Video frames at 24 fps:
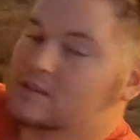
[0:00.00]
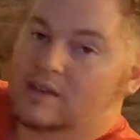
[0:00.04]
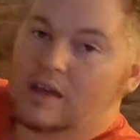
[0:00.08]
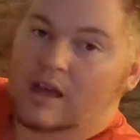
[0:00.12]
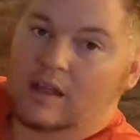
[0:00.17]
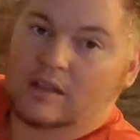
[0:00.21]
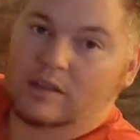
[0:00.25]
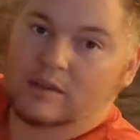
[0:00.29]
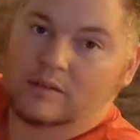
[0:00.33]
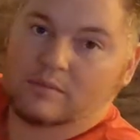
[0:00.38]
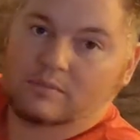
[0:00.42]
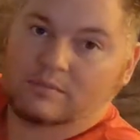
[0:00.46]

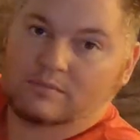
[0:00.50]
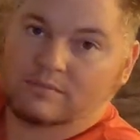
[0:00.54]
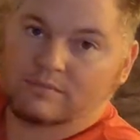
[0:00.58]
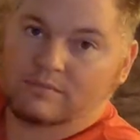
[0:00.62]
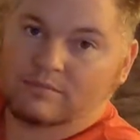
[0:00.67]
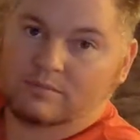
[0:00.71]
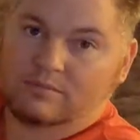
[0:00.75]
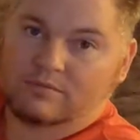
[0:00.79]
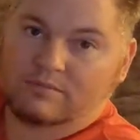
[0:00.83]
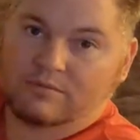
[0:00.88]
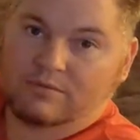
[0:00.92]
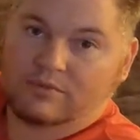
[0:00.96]
solid
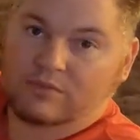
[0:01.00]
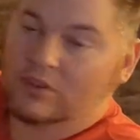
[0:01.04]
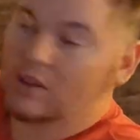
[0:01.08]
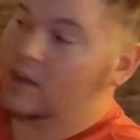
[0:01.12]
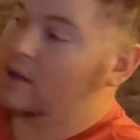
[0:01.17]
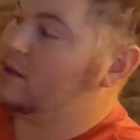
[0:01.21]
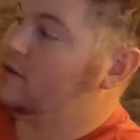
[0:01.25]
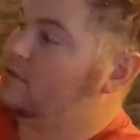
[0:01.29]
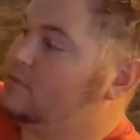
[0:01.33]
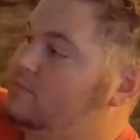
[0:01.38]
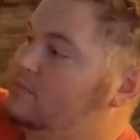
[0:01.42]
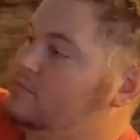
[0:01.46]

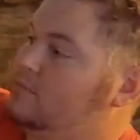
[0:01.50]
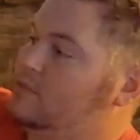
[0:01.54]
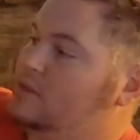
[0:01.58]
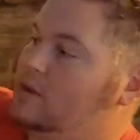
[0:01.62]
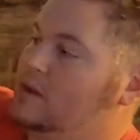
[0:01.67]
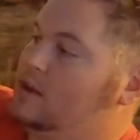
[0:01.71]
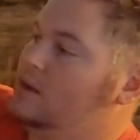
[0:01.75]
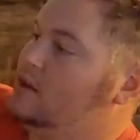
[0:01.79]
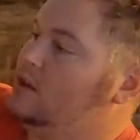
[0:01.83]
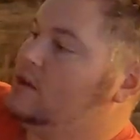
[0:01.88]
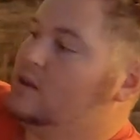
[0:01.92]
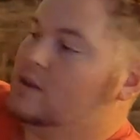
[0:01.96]
flat
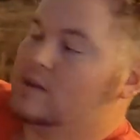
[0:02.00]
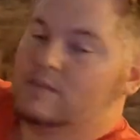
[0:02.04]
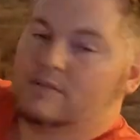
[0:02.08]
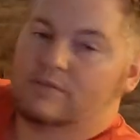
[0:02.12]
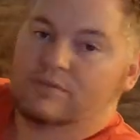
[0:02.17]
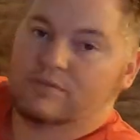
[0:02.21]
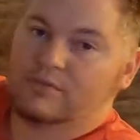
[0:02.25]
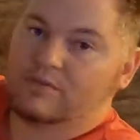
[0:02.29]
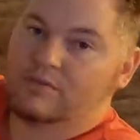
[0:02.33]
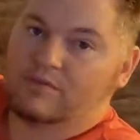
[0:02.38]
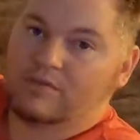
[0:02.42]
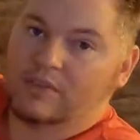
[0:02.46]

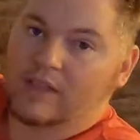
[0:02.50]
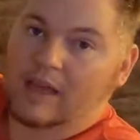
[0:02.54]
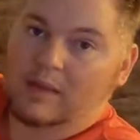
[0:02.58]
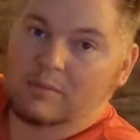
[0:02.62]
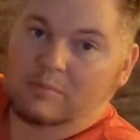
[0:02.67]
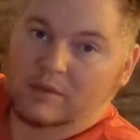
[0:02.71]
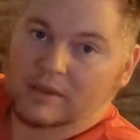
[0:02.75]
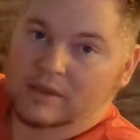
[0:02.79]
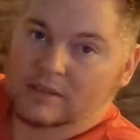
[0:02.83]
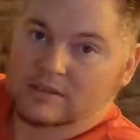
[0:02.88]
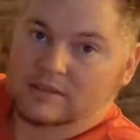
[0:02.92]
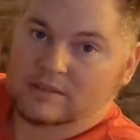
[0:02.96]

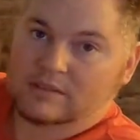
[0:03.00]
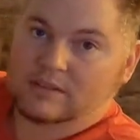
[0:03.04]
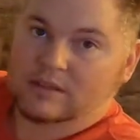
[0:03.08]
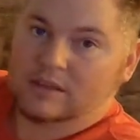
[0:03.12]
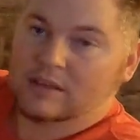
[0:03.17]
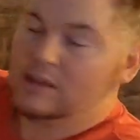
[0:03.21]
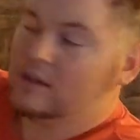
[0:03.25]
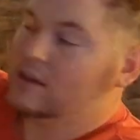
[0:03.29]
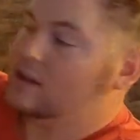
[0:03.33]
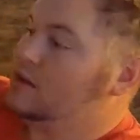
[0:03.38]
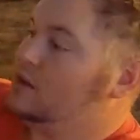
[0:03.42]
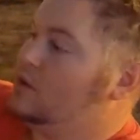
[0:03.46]
piece.
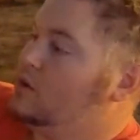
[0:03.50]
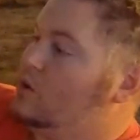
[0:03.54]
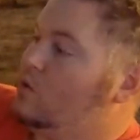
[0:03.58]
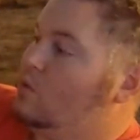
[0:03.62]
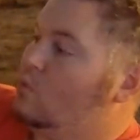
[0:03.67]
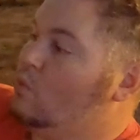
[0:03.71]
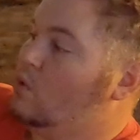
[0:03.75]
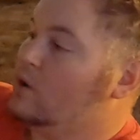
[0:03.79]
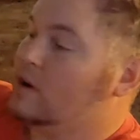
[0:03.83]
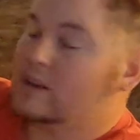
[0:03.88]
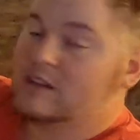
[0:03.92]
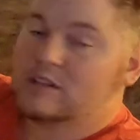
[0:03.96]

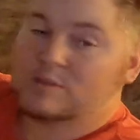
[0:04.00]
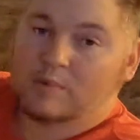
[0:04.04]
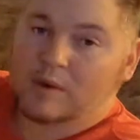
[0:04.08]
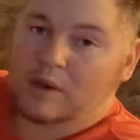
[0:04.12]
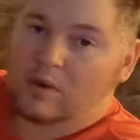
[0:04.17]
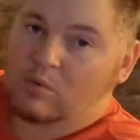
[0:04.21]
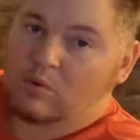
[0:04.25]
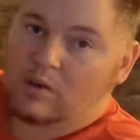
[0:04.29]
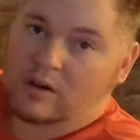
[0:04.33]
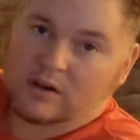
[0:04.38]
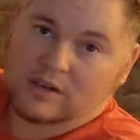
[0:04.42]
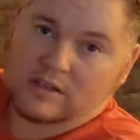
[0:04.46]
1-inch
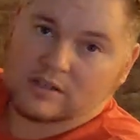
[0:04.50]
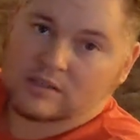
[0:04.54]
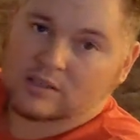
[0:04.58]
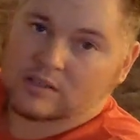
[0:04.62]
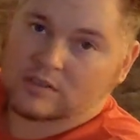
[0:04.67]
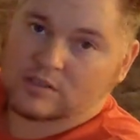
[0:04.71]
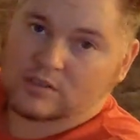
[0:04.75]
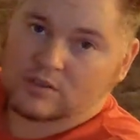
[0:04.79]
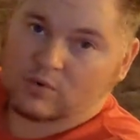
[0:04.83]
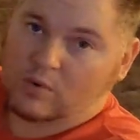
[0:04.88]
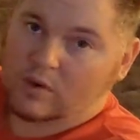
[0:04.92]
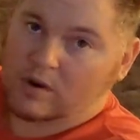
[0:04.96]
by 1-inch
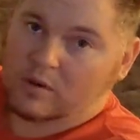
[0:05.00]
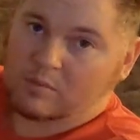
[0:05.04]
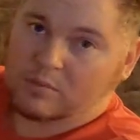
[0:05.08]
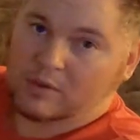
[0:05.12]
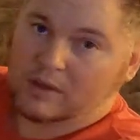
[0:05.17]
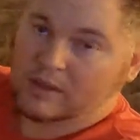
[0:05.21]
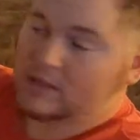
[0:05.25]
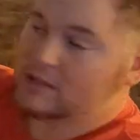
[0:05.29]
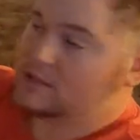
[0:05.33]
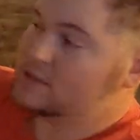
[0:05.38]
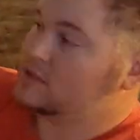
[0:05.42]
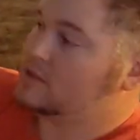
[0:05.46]
square
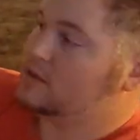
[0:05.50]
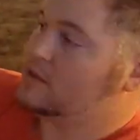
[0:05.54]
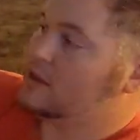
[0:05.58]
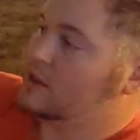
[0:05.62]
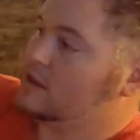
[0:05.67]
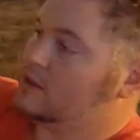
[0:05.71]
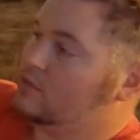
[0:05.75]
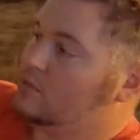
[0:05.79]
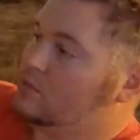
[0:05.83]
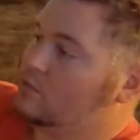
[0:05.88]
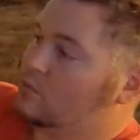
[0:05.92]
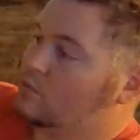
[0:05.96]
piece
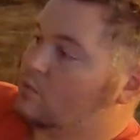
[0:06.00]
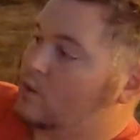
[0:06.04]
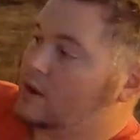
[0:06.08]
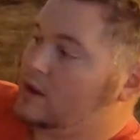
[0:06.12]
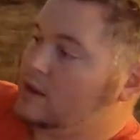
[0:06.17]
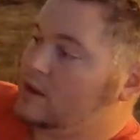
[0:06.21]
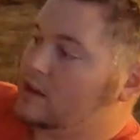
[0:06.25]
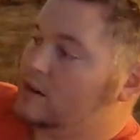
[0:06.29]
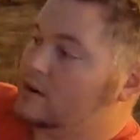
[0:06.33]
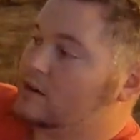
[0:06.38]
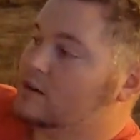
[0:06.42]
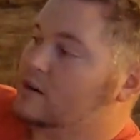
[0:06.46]
that
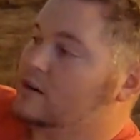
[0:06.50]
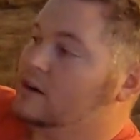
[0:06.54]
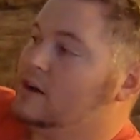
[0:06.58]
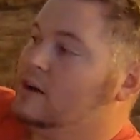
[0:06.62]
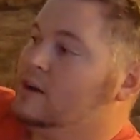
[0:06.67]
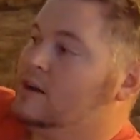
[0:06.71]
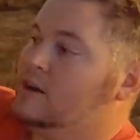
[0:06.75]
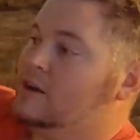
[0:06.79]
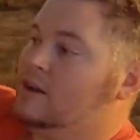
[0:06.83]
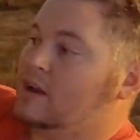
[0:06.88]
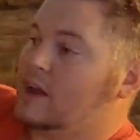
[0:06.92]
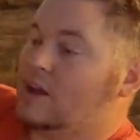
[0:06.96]
right here,
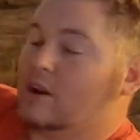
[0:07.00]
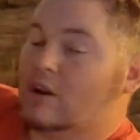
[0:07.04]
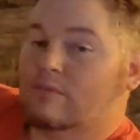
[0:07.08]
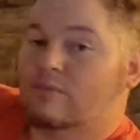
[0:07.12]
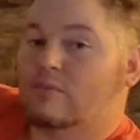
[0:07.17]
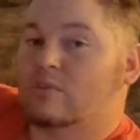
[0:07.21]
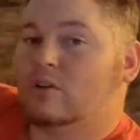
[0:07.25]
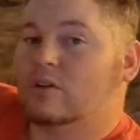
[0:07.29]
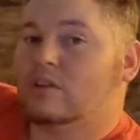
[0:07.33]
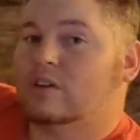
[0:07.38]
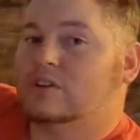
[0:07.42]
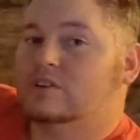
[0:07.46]
and our
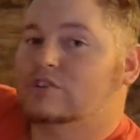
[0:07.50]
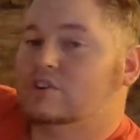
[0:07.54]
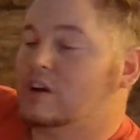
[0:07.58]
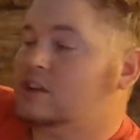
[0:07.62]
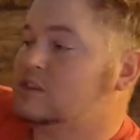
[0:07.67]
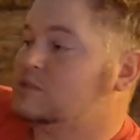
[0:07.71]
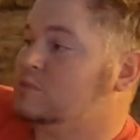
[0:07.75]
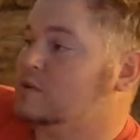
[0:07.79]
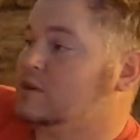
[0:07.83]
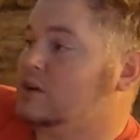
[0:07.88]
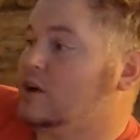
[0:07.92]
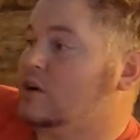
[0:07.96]
vertical
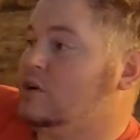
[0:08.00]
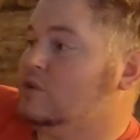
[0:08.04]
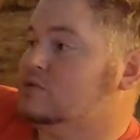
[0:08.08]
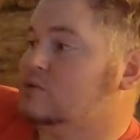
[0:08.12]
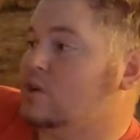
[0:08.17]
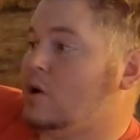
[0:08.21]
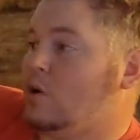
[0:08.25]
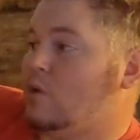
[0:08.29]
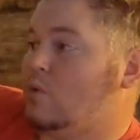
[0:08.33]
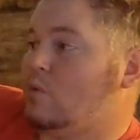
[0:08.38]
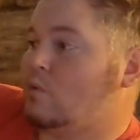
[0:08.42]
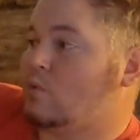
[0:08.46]
adjustment
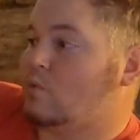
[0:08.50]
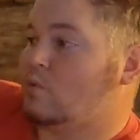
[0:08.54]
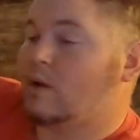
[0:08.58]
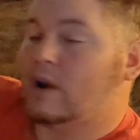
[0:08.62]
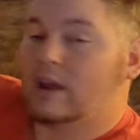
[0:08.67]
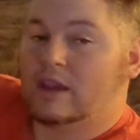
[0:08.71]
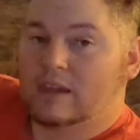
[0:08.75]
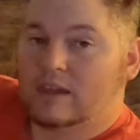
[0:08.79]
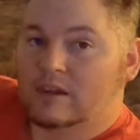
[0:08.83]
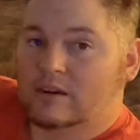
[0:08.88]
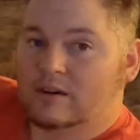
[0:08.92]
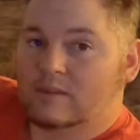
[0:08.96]
goes
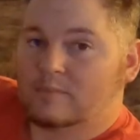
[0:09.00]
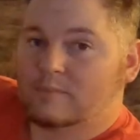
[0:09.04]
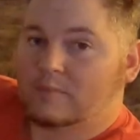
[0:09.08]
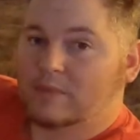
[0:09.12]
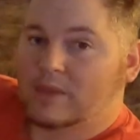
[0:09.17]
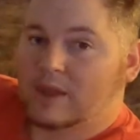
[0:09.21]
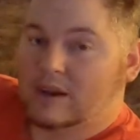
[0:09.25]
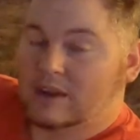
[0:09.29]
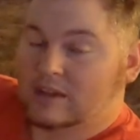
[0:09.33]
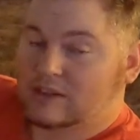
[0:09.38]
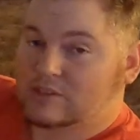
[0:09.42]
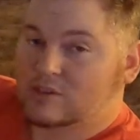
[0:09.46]
right here.
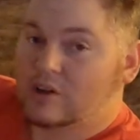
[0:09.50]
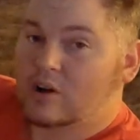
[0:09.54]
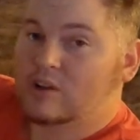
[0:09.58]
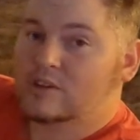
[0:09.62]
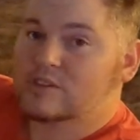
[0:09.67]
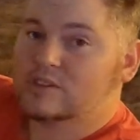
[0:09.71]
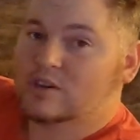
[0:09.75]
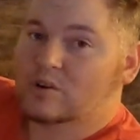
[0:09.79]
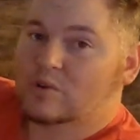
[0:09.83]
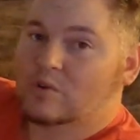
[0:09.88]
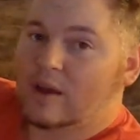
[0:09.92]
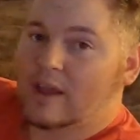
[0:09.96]
And it's
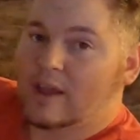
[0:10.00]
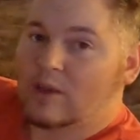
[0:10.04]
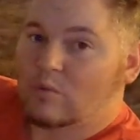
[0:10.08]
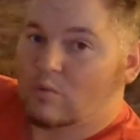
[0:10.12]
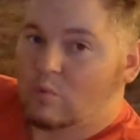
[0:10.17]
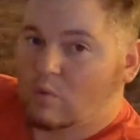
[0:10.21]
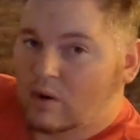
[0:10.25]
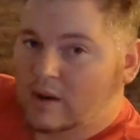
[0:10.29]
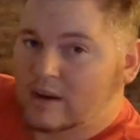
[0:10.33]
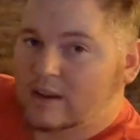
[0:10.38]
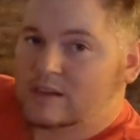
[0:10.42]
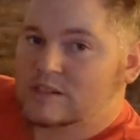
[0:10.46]
also a
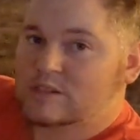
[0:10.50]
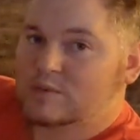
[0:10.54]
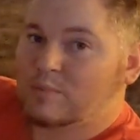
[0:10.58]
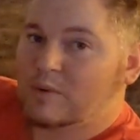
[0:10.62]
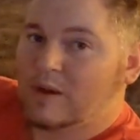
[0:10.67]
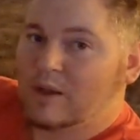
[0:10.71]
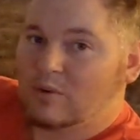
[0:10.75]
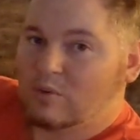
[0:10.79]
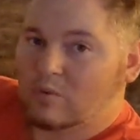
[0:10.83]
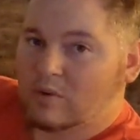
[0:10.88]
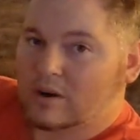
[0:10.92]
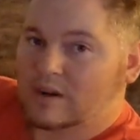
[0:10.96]
1-inch
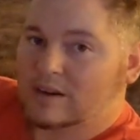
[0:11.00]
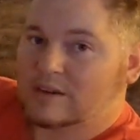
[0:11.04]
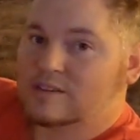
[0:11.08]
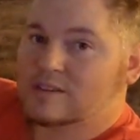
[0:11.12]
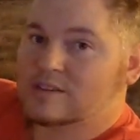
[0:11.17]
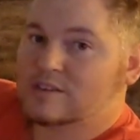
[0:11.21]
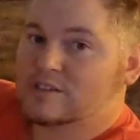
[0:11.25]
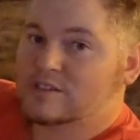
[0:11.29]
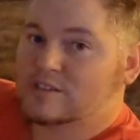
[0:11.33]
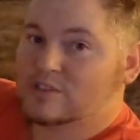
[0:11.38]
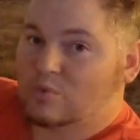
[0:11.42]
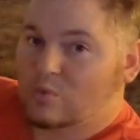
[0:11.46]
by
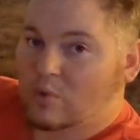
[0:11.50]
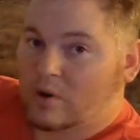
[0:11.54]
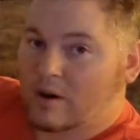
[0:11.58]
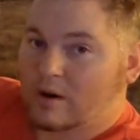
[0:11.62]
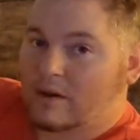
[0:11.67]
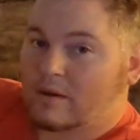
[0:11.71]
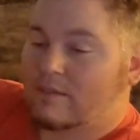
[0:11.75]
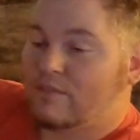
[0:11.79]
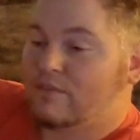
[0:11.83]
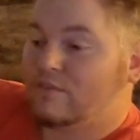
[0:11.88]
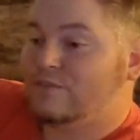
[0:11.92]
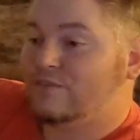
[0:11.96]
1-inch
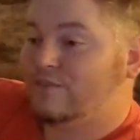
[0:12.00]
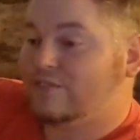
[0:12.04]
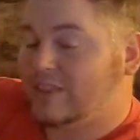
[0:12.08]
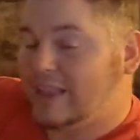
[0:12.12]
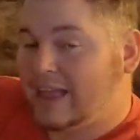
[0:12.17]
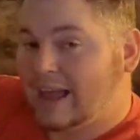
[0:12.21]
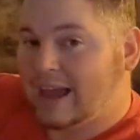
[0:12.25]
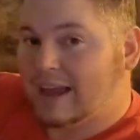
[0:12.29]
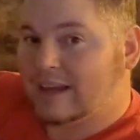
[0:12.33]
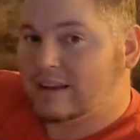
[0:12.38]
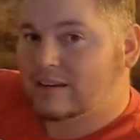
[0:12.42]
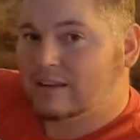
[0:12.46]
square
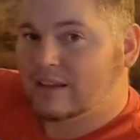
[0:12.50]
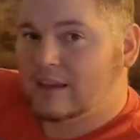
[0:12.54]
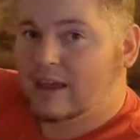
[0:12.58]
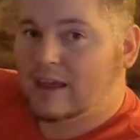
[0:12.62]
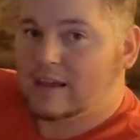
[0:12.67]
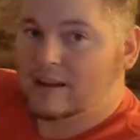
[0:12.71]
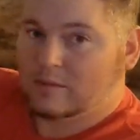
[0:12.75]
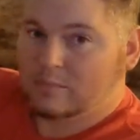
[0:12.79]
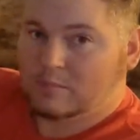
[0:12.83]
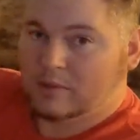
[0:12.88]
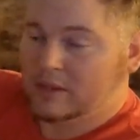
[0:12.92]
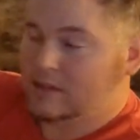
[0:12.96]
flat
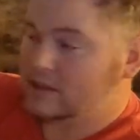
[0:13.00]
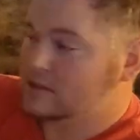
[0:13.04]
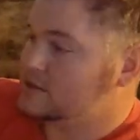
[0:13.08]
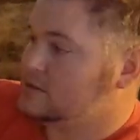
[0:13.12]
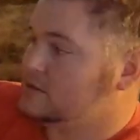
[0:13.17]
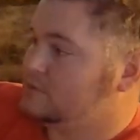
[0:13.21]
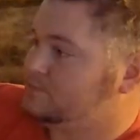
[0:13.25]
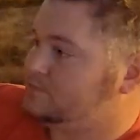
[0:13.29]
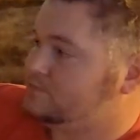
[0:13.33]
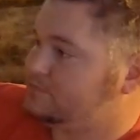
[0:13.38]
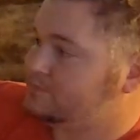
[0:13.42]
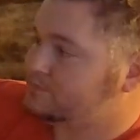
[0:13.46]
headed
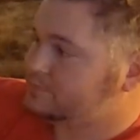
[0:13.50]
piece.